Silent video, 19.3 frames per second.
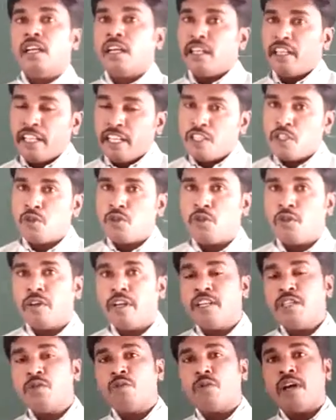Dear
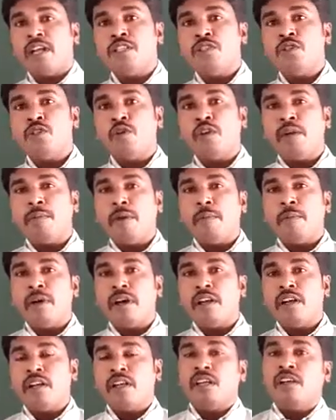students, once you
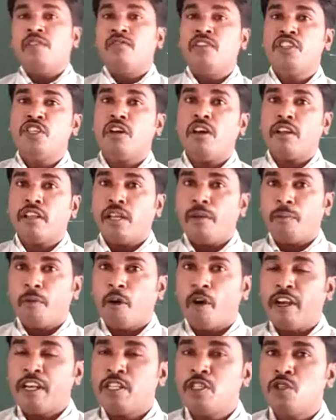remember which are the
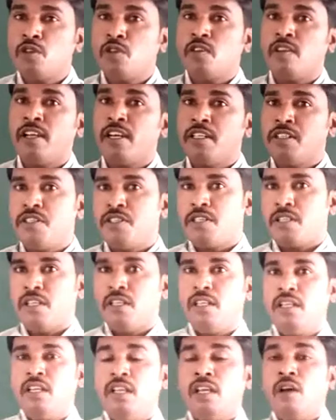points you
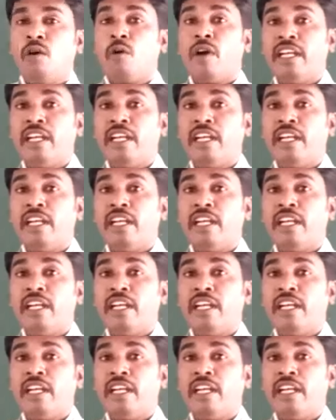learned,